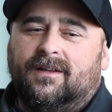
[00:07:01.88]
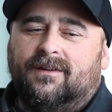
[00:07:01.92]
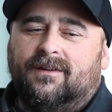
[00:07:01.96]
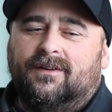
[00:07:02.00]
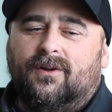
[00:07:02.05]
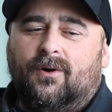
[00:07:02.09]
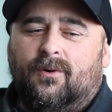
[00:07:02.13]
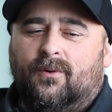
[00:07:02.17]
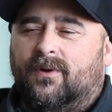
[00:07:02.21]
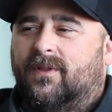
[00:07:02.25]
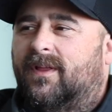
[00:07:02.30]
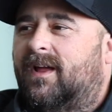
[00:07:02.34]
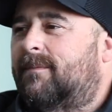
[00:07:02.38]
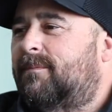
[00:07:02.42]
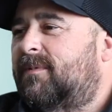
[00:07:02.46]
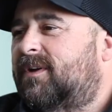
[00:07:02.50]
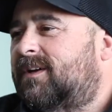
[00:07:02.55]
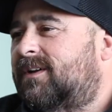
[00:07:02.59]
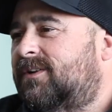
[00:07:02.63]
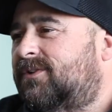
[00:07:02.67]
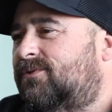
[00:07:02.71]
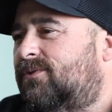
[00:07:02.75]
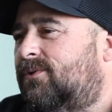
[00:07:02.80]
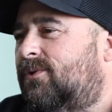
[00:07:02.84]
and knowing that I'm in
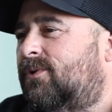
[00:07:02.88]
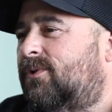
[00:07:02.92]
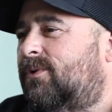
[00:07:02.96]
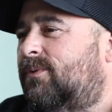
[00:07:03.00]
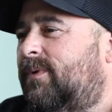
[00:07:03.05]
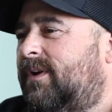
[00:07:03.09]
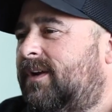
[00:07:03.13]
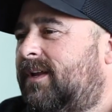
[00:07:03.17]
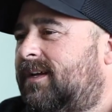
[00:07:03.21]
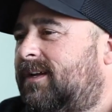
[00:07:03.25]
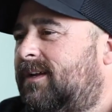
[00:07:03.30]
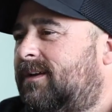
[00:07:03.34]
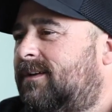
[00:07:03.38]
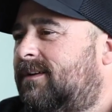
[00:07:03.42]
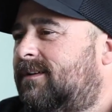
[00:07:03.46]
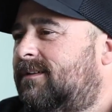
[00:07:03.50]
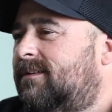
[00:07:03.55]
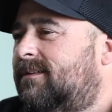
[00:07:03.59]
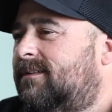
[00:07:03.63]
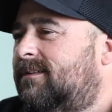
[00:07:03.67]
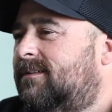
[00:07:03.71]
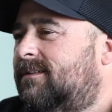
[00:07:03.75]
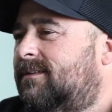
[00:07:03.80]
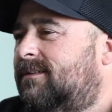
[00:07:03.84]
control of when I can
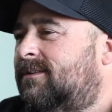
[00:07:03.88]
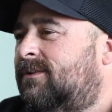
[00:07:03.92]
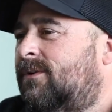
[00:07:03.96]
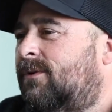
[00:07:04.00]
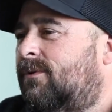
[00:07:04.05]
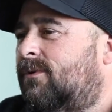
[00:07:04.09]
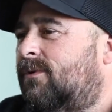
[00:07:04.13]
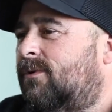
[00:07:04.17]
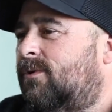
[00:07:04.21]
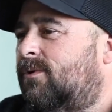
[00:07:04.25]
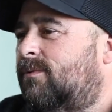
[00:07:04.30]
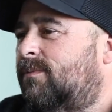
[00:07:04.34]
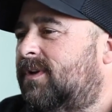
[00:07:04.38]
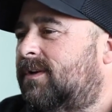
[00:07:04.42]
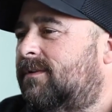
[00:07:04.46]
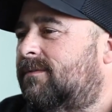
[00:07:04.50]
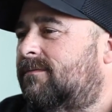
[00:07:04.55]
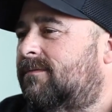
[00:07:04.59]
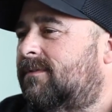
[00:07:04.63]
go home, and